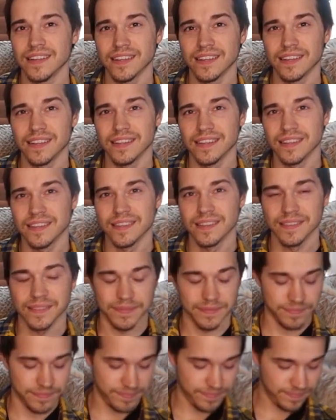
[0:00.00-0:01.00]

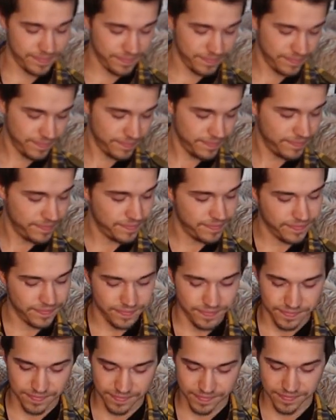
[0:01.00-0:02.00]

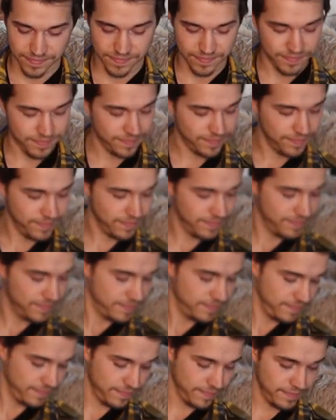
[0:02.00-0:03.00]

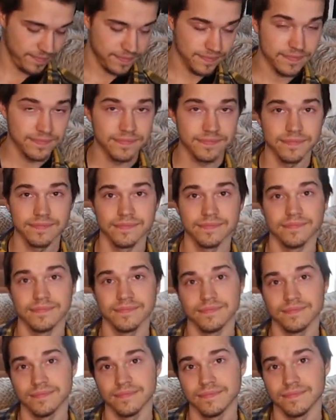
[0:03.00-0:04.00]

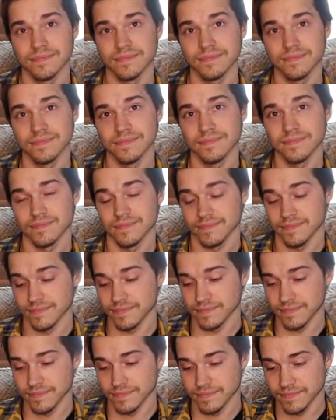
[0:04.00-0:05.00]

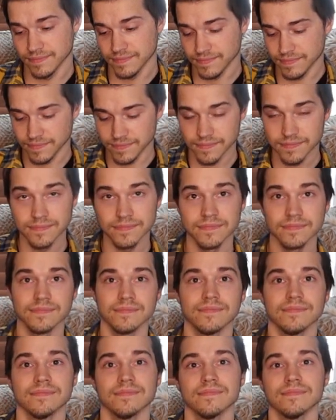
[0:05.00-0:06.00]
(silent)